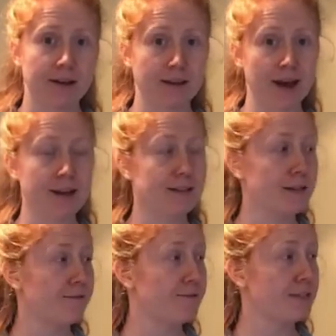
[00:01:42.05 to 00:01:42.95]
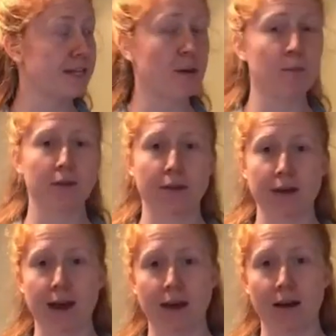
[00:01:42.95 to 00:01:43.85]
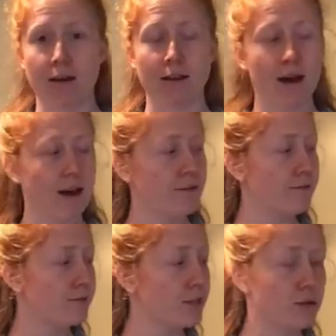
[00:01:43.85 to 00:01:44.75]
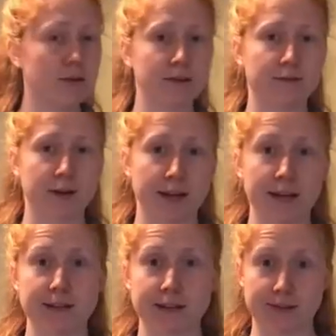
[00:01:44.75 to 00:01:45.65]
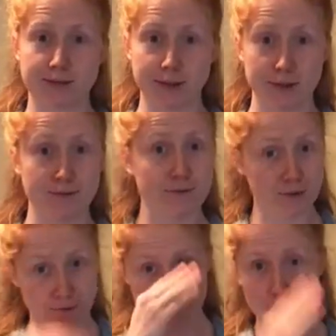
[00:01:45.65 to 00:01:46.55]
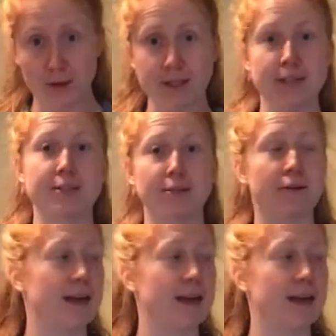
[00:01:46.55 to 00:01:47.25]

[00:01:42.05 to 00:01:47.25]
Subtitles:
That is a step that a lot of students forget to fully do.